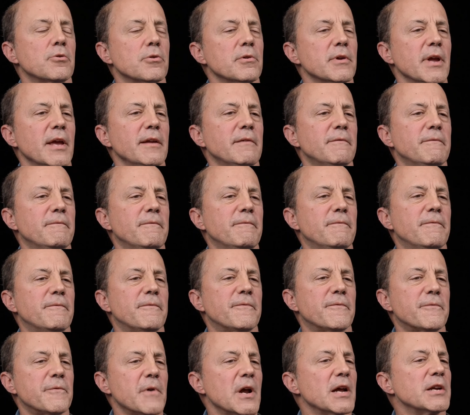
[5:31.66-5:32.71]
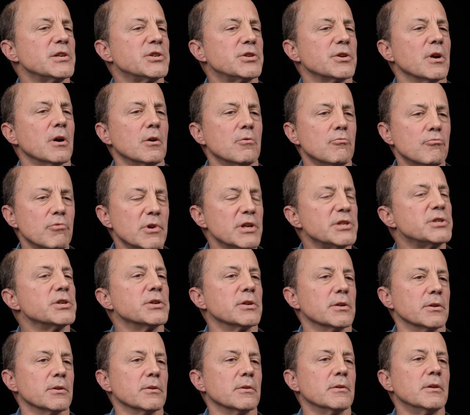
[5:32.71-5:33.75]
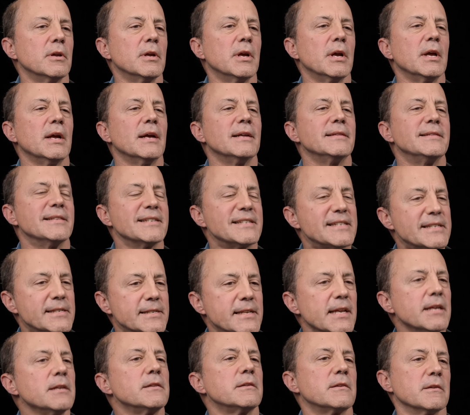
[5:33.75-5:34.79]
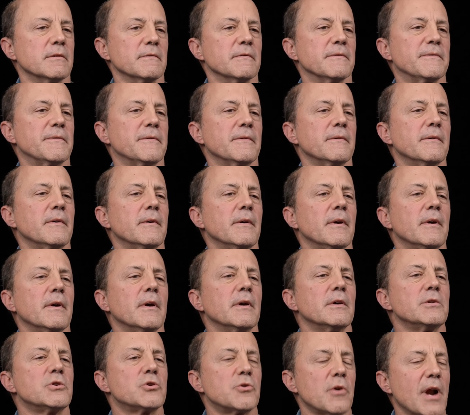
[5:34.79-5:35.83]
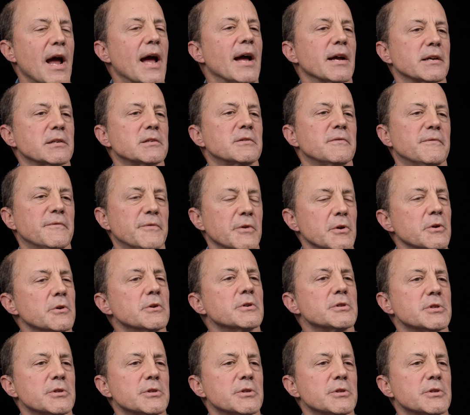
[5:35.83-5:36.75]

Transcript: create fresh, original, distinctive tracks for your